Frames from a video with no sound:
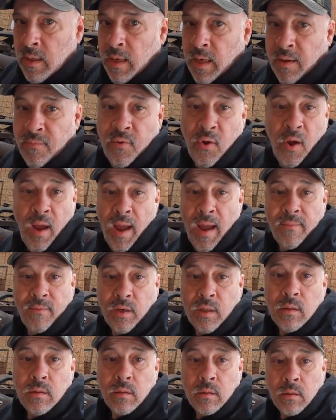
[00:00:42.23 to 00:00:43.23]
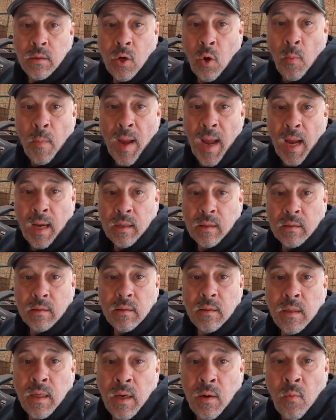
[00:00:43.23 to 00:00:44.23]
If you haven't, go
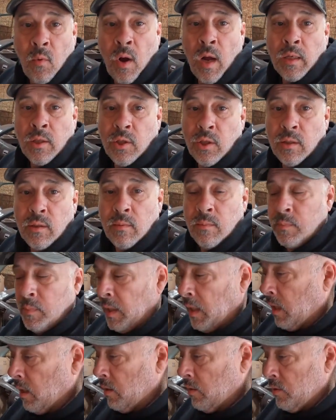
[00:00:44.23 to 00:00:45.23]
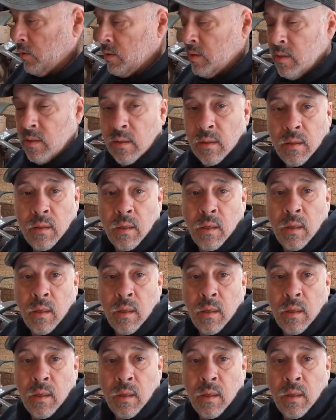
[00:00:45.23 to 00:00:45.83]
back and watch it, because